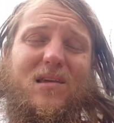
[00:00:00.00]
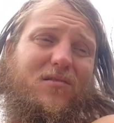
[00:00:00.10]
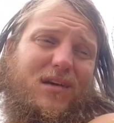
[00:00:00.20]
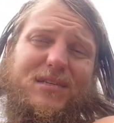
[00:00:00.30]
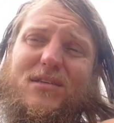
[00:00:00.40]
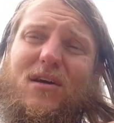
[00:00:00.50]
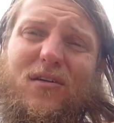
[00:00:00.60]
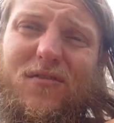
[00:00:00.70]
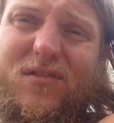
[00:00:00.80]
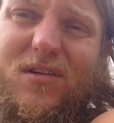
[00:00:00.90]
healing
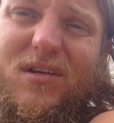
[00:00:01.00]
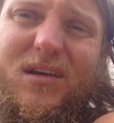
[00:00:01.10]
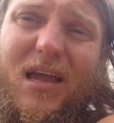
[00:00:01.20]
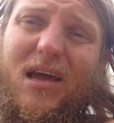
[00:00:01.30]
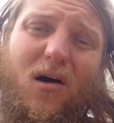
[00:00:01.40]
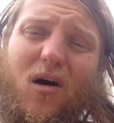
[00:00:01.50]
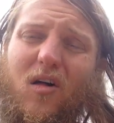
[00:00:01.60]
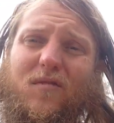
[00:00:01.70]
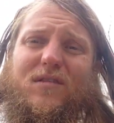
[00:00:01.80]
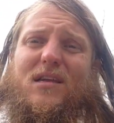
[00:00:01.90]
stuff, and
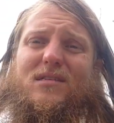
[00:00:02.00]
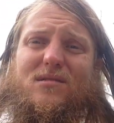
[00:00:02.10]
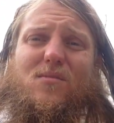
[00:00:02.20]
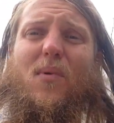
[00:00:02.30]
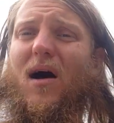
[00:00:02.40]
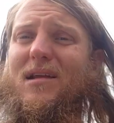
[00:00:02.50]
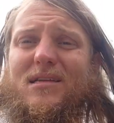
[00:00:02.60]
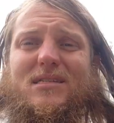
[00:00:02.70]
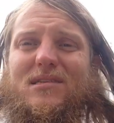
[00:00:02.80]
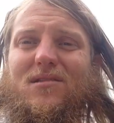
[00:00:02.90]
all of it, because the
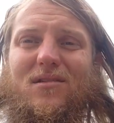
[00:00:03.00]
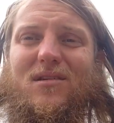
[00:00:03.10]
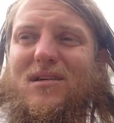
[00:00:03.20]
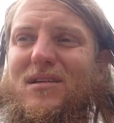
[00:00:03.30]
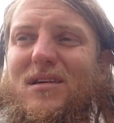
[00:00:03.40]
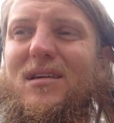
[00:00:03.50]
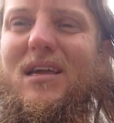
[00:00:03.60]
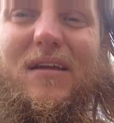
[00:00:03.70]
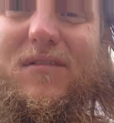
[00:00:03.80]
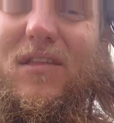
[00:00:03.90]
body's still,
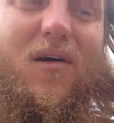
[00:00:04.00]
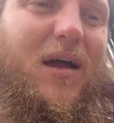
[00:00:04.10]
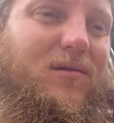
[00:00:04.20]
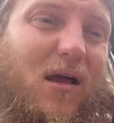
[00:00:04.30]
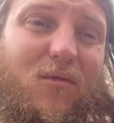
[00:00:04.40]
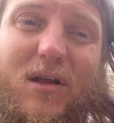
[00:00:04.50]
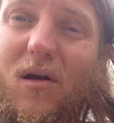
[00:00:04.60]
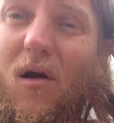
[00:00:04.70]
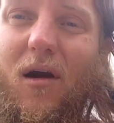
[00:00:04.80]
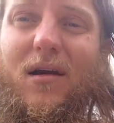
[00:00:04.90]
even though I
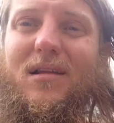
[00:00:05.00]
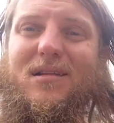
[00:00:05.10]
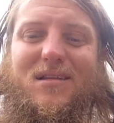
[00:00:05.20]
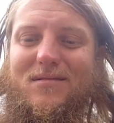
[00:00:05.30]
went hard,